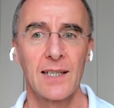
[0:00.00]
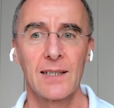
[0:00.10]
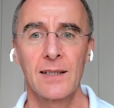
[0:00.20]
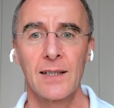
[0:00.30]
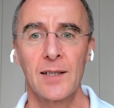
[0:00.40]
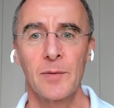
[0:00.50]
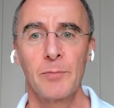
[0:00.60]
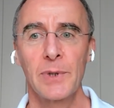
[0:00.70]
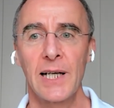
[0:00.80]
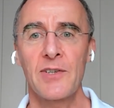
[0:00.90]
um,
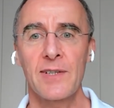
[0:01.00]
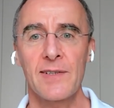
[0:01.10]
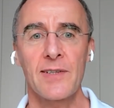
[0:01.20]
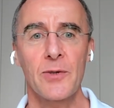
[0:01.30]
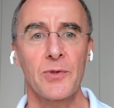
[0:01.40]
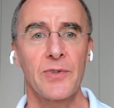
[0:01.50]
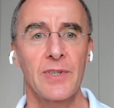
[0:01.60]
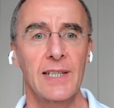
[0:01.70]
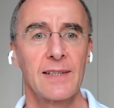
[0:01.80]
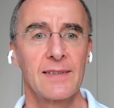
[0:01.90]
but actually it's a social thing.
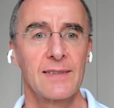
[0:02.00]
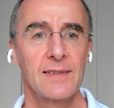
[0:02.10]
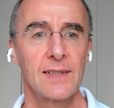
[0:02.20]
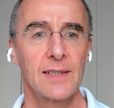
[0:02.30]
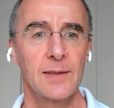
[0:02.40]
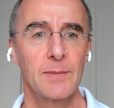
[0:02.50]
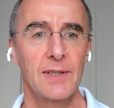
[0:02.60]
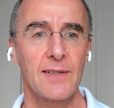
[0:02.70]
Um,